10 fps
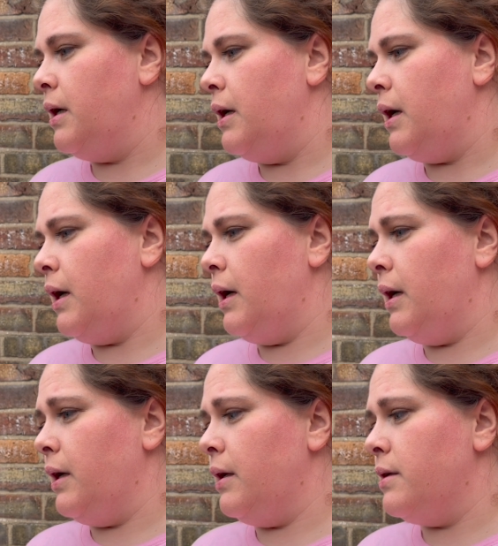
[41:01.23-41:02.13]

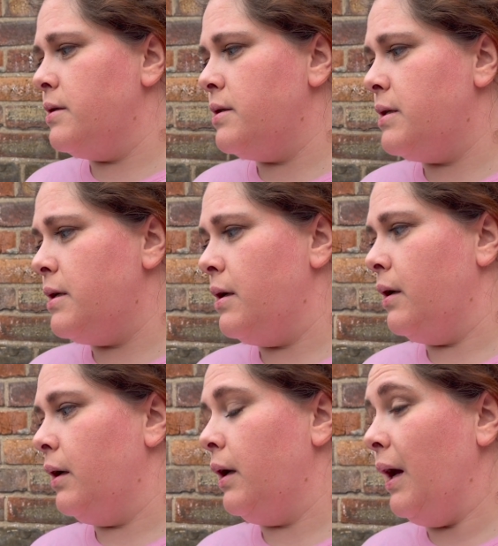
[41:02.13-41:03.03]
And
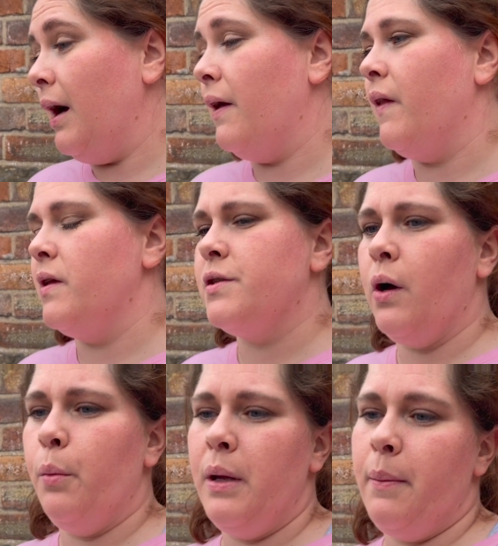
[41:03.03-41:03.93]
yeah, and then so
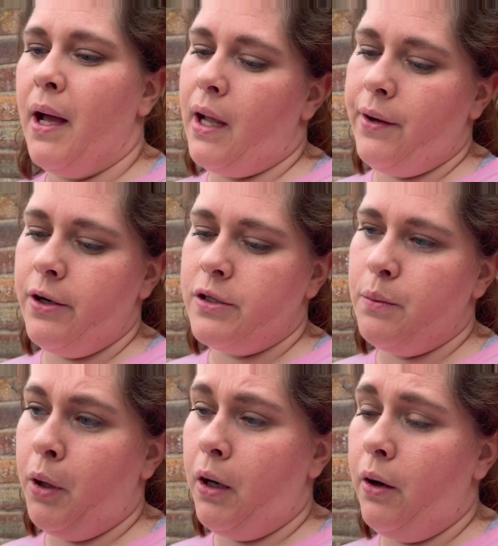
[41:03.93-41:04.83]
I'll be back out here
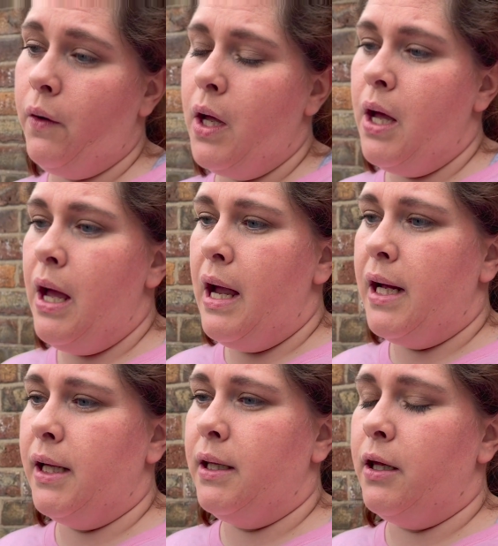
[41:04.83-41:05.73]
tomorrow.
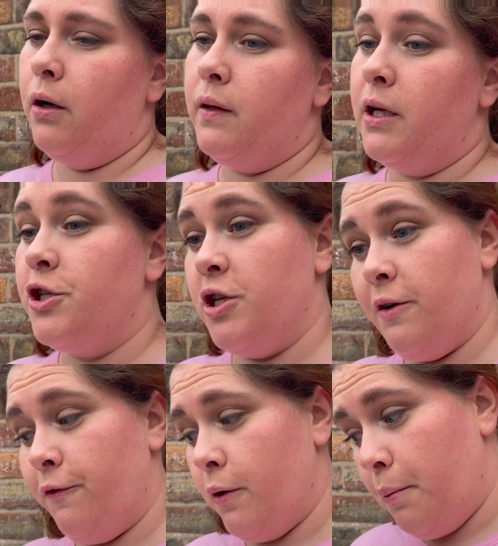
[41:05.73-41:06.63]
And on the agenda
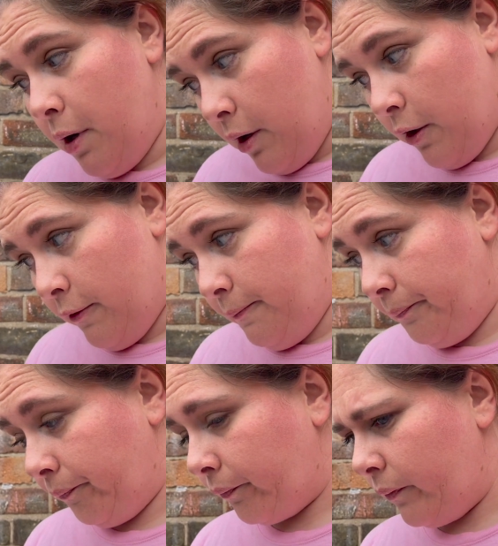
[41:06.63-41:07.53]
for tomorrow
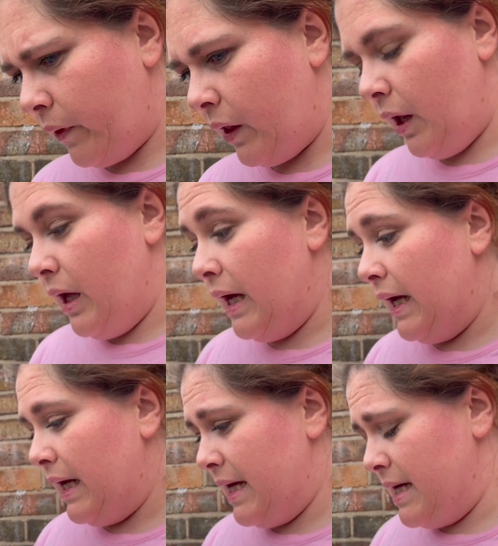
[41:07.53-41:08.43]

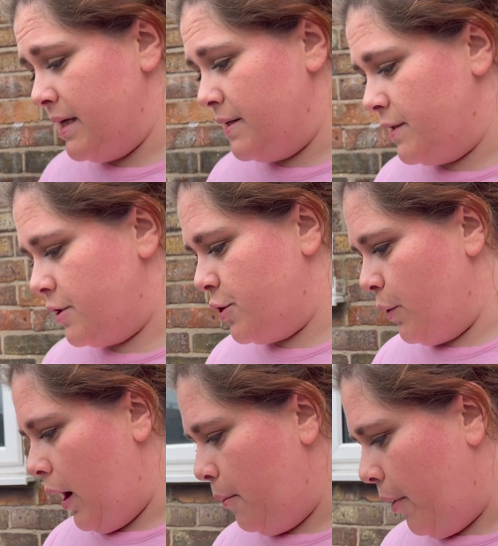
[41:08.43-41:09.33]
is to
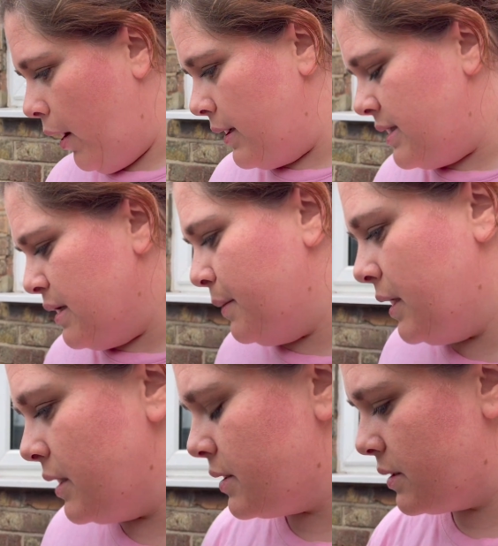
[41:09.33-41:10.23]
up-pot some of these